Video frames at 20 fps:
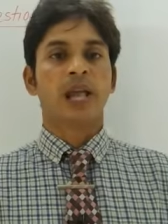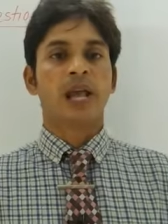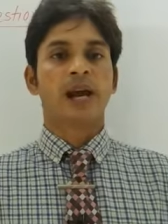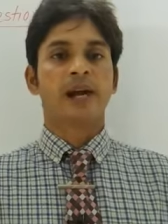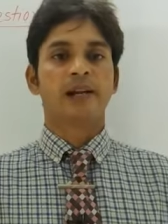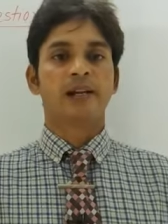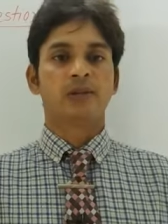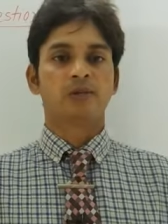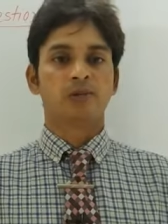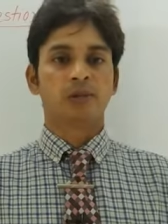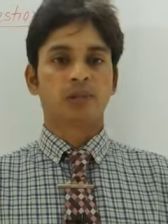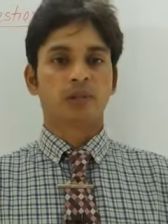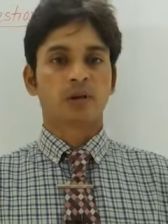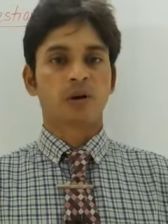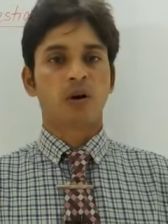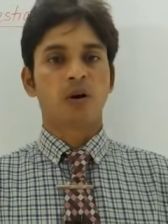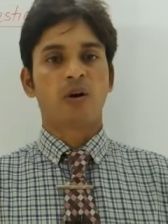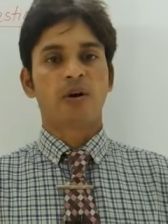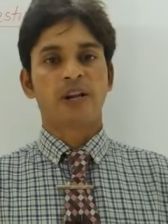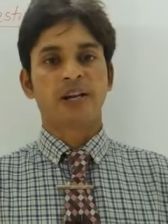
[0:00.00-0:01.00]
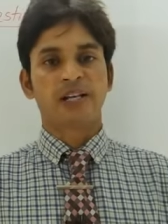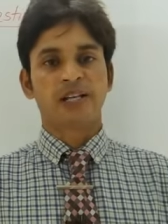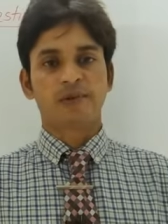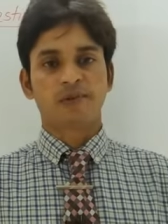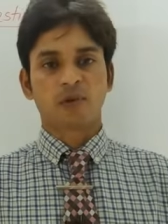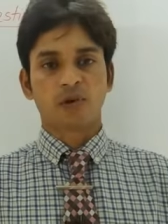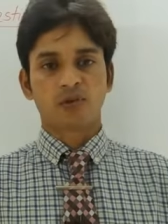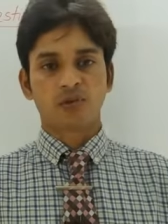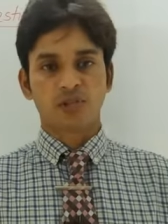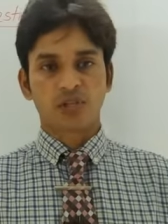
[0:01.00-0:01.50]
added with
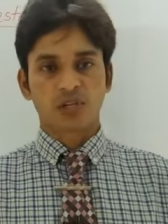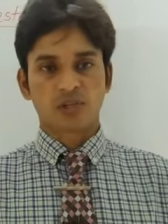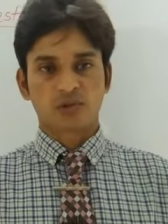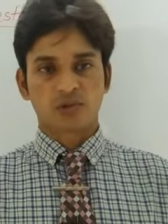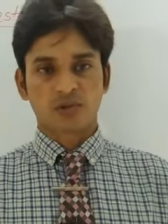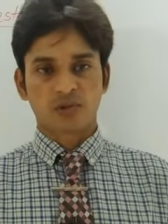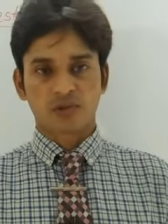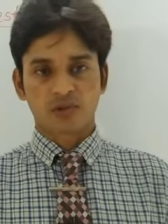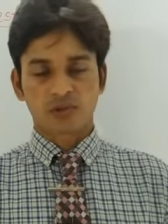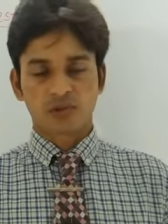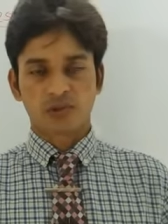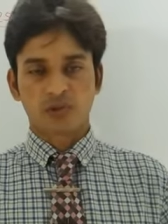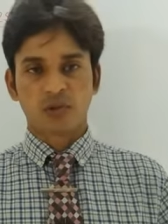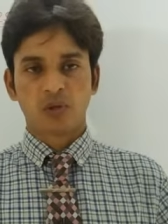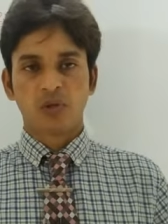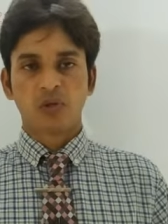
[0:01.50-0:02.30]
coordinative conjunctions.